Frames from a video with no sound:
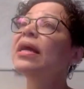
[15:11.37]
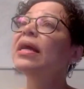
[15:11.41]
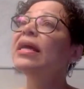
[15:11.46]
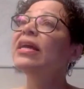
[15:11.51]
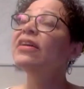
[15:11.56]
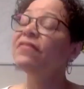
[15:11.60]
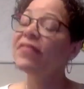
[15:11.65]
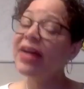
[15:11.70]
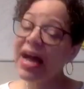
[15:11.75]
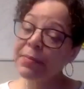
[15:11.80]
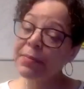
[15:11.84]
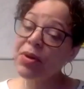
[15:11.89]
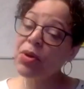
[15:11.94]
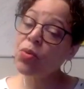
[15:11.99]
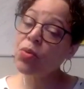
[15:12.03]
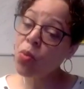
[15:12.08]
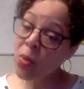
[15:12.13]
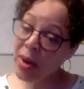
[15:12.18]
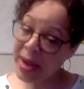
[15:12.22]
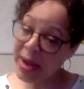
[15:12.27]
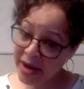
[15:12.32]
if I'm
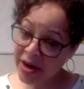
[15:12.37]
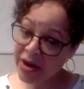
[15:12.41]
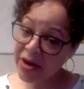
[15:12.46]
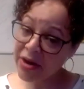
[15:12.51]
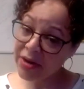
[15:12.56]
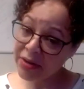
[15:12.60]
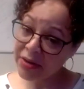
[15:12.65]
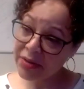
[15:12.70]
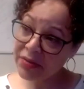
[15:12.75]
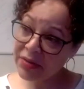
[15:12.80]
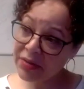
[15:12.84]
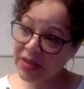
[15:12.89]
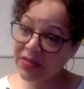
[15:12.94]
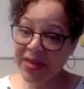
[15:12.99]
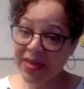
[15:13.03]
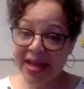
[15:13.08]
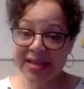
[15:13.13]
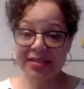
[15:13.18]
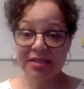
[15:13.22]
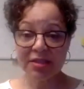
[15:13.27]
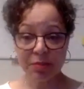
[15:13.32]
aware that
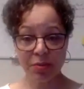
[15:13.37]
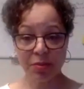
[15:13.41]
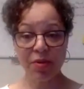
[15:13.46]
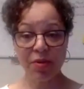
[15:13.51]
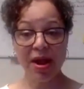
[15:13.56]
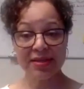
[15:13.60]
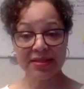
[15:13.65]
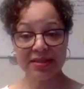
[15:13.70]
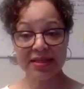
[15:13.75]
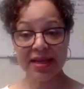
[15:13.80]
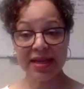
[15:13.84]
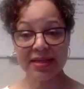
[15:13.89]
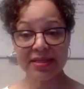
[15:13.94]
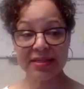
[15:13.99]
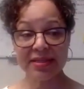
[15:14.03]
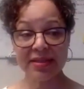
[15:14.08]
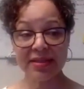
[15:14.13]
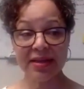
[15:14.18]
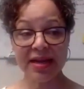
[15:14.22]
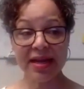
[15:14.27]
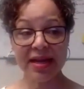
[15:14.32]
that's the
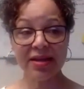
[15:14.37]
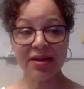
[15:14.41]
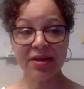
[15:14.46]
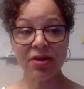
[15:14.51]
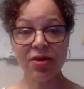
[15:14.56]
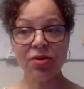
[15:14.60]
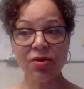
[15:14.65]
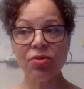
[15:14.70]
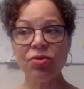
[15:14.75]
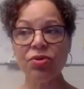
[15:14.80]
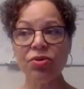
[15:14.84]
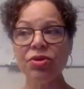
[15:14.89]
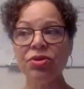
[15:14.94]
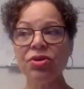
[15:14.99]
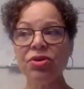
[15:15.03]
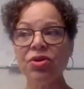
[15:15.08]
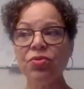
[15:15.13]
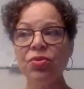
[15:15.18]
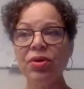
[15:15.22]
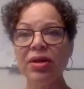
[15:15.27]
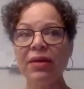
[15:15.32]
process, and I can go, "Oh, you
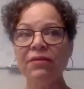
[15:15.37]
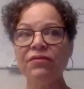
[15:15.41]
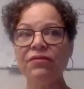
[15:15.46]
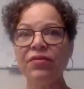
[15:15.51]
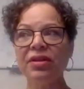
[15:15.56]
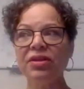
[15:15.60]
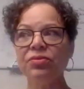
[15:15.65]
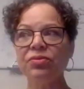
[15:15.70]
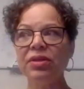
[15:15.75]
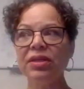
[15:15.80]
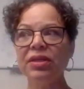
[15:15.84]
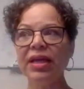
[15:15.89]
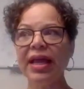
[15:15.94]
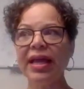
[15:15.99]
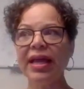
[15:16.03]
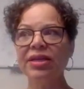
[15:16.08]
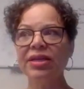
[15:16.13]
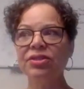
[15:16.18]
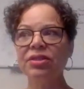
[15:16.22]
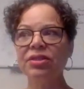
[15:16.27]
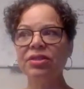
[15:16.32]
know what, I'm feeling really
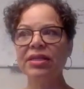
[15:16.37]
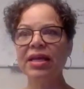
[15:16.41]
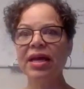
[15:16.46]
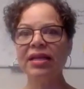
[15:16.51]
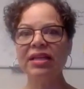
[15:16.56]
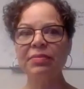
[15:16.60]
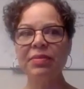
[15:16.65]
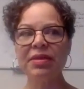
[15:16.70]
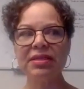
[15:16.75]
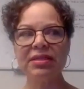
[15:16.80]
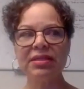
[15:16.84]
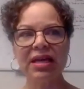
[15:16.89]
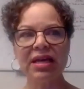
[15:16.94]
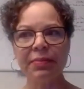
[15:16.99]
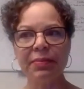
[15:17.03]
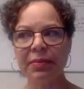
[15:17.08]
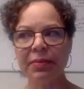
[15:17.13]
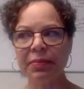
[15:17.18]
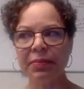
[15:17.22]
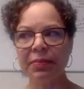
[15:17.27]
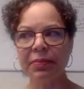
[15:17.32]
anxious now. Let me stop
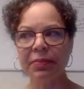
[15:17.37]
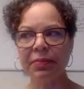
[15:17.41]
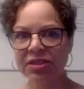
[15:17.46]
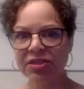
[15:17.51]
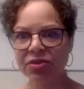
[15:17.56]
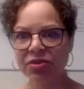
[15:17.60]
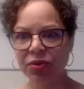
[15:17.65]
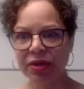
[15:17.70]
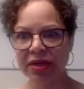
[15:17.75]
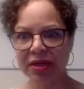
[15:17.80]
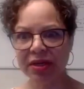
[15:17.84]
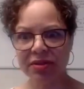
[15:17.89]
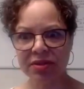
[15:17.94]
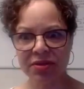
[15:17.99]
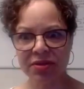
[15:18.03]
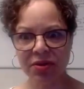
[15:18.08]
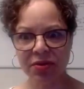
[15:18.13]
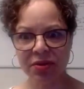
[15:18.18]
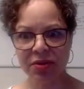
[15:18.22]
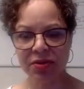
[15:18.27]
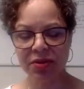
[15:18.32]
and pay attention to what else is
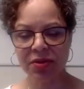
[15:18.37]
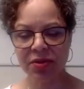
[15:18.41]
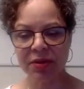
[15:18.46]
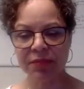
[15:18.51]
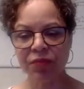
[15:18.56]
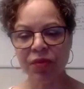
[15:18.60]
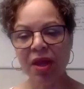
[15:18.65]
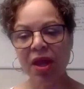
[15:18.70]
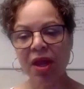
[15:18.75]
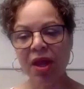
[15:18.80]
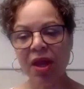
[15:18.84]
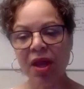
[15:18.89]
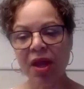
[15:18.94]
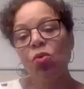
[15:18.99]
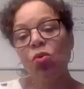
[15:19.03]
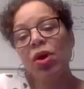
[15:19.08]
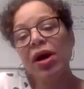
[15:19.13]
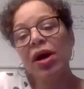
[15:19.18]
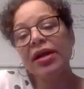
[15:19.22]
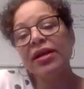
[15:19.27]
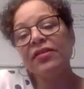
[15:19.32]
going on."
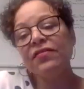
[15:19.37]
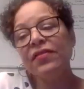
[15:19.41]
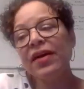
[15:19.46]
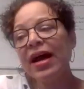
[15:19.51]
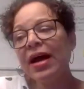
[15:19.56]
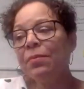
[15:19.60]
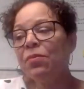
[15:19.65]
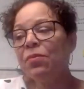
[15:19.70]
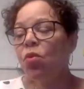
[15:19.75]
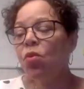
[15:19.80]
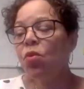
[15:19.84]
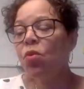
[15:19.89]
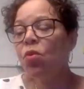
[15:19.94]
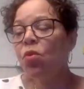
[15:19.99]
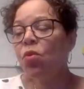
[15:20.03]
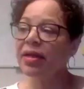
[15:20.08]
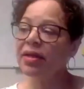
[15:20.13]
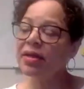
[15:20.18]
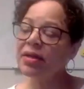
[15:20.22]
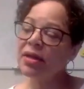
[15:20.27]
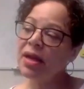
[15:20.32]
What if
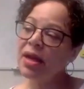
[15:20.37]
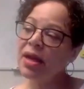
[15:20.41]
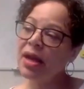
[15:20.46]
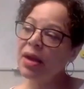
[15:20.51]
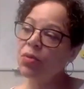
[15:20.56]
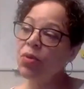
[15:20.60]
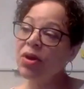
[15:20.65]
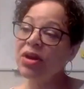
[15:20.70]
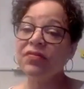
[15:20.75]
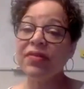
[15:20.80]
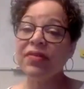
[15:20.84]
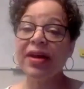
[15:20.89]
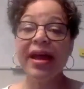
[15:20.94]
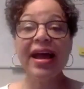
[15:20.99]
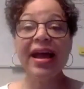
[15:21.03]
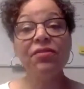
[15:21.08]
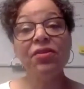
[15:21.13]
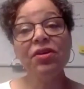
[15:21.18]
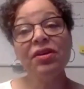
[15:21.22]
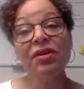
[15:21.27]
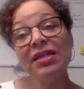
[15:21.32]
I
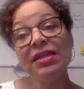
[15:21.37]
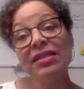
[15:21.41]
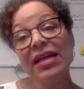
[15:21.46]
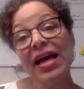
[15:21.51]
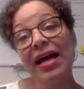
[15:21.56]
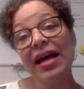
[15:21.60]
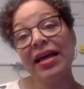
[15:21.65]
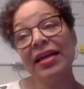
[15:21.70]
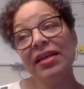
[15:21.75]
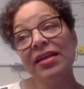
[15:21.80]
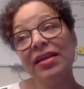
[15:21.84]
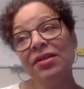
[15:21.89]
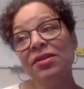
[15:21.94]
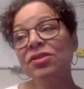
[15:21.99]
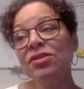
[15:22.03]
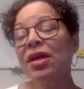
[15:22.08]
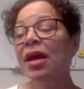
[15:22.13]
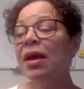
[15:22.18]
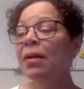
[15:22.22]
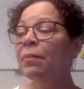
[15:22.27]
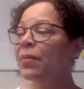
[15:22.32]
have on these high
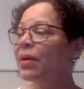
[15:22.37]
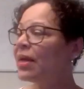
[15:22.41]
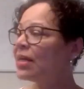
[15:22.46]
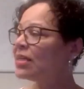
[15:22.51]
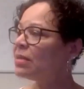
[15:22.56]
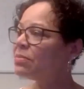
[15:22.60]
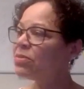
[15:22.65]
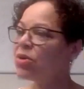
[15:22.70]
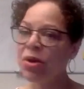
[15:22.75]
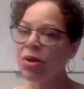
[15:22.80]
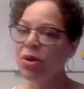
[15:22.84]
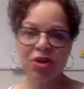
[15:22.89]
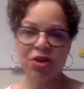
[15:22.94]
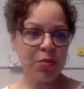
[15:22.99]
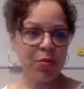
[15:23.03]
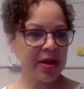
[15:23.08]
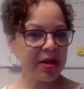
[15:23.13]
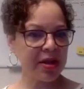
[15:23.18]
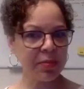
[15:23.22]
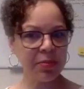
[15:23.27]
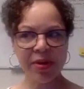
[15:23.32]
heels because I'm going to go
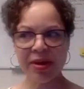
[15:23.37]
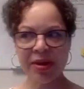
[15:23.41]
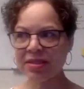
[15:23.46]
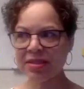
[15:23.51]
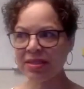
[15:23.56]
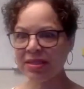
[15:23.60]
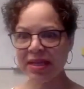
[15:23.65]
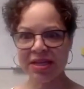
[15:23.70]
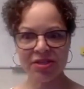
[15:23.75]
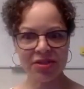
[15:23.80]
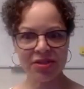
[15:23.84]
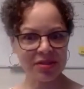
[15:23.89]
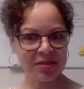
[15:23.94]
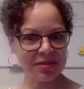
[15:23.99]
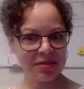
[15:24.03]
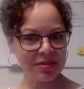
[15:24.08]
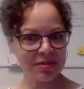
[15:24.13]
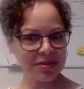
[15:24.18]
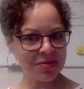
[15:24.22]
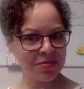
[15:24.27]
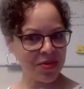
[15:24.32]
make a
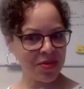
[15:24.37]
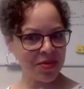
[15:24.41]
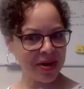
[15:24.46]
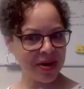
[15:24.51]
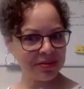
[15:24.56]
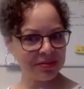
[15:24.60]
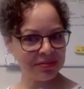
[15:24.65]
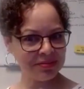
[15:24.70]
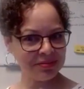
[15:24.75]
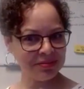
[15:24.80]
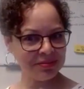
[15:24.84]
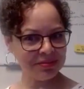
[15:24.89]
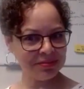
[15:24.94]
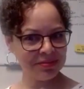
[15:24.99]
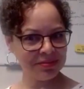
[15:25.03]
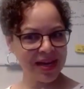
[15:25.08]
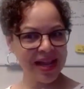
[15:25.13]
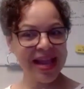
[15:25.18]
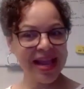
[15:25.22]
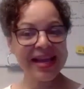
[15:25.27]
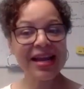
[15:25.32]
presentation somewhere
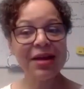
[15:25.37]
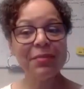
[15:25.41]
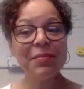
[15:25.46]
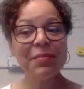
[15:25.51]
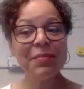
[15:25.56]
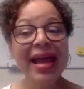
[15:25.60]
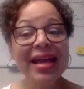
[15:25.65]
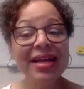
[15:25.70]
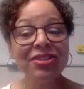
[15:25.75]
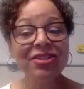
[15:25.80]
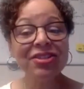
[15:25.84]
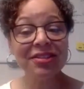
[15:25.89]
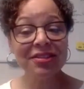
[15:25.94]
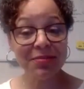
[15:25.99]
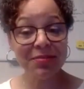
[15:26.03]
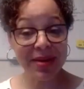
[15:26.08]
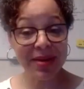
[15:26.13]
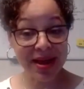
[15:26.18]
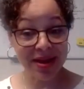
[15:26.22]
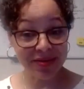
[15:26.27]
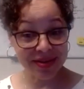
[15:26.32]
and I'm anxious
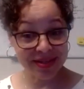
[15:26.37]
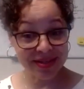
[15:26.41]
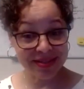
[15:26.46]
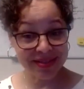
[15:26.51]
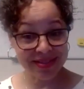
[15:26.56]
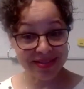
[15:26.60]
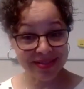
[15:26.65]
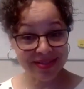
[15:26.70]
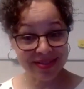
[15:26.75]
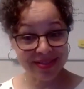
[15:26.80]
about it?